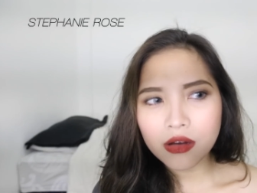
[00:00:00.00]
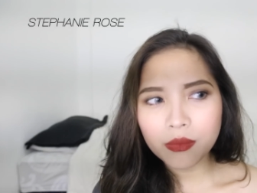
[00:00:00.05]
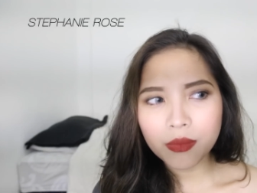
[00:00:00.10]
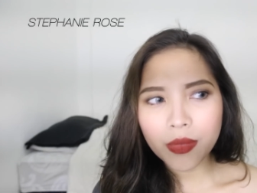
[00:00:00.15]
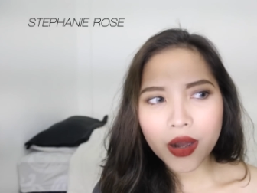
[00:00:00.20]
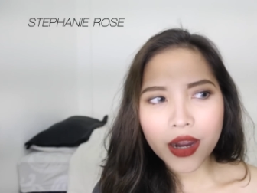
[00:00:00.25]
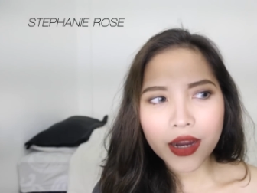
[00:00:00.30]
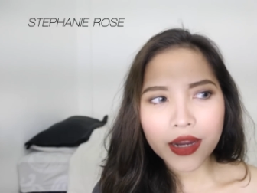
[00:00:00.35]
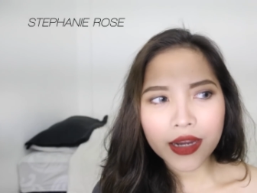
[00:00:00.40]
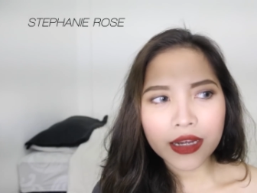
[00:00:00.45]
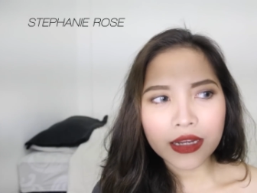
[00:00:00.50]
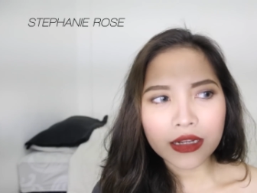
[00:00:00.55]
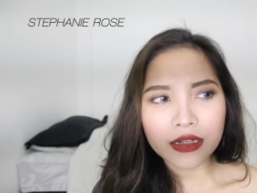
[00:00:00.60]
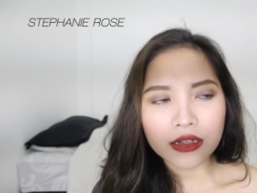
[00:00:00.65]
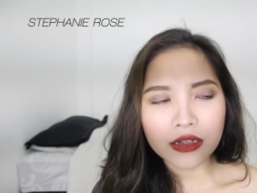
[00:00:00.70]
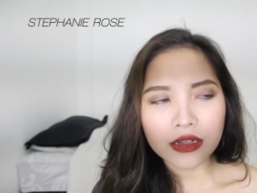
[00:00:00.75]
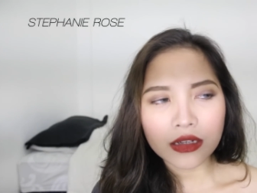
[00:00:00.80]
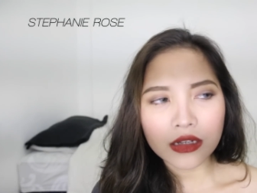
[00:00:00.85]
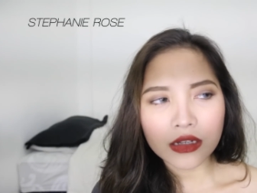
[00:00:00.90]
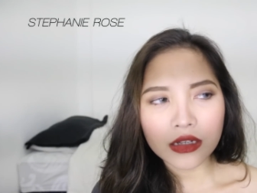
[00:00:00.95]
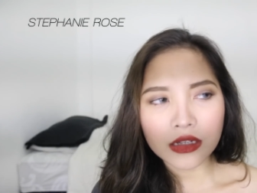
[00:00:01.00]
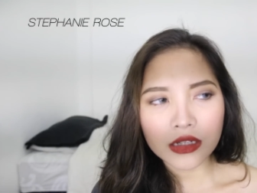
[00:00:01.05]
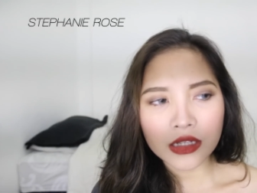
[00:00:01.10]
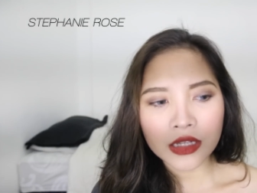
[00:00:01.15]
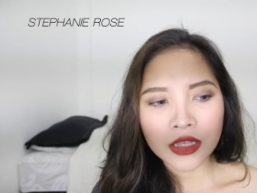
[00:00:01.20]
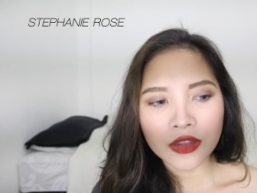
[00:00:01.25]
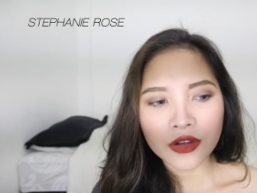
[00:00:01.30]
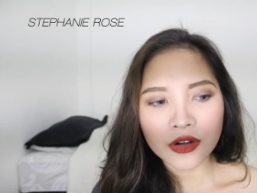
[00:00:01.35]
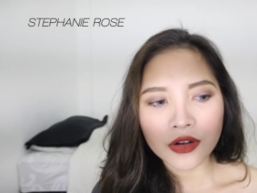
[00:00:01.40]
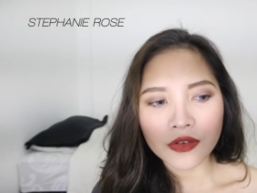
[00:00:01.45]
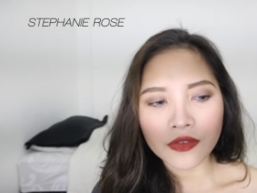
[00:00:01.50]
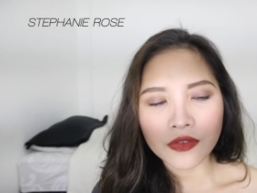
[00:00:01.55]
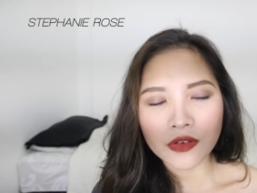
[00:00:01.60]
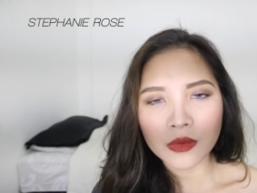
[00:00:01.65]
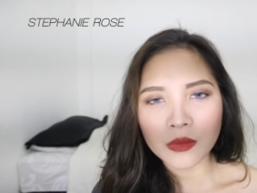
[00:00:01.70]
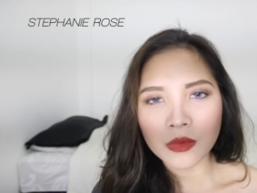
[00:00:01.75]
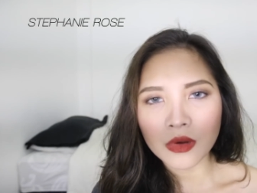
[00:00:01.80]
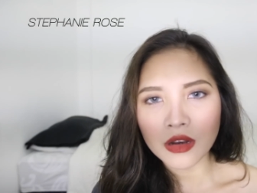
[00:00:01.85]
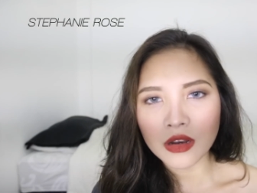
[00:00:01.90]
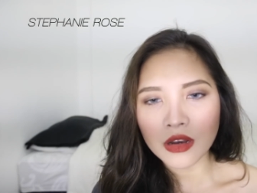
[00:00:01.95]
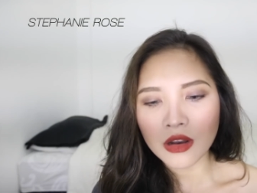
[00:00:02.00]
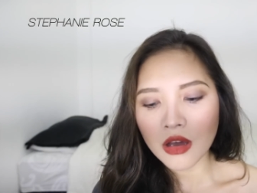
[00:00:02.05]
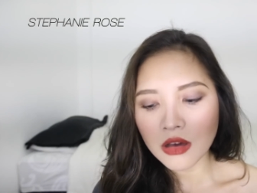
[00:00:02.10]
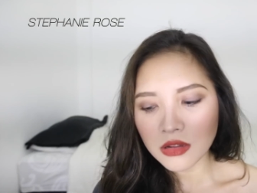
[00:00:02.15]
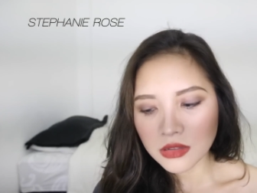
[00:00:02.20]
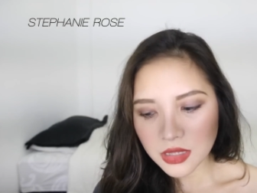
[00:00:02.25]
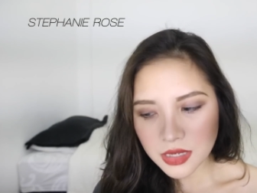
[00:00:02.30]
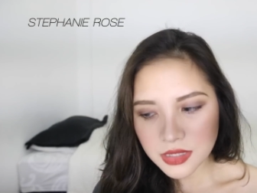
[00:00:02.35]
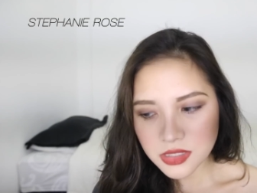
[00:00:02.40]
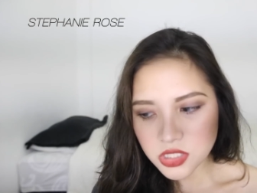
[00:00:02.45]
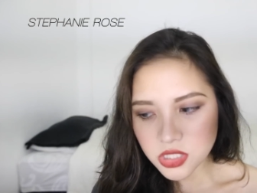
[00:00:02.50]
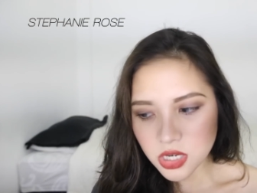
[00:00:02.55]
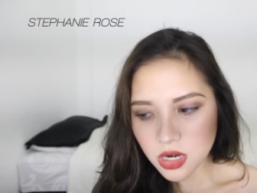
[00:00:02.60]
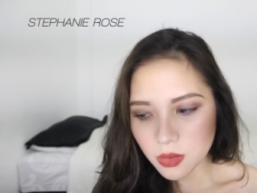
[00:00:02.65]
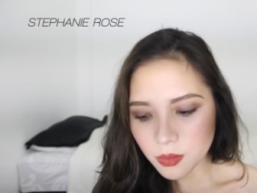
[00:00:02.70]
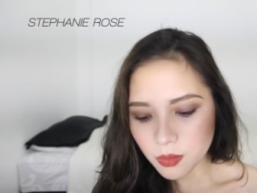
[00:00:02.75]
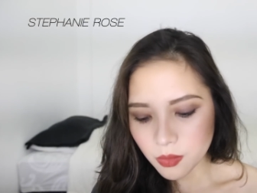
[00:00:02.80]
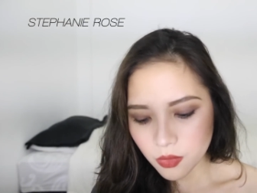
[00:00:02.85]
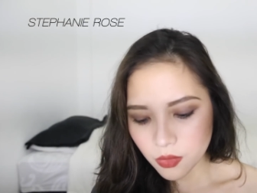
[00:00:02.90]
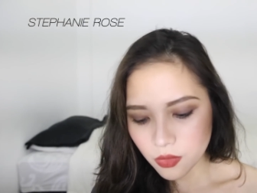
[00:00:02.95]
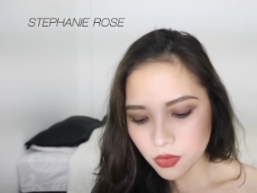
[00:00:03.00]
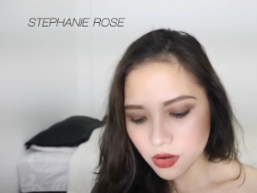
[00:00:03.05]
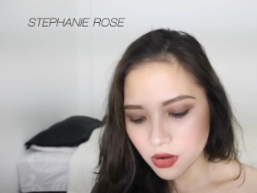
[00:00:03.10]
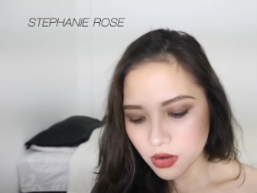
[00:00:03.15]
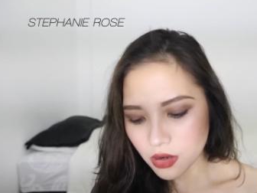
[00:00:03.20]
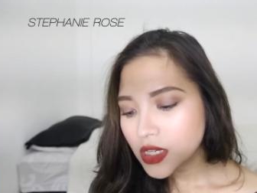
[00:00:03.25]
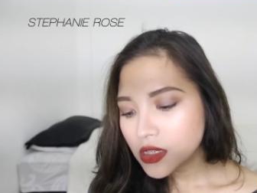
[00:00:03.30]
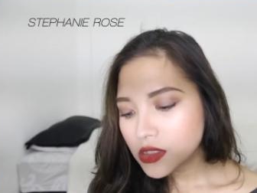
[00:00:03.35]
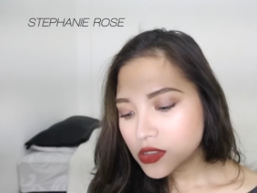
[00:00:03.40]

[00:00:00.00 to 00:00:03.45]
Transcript: buy it either from an online shop or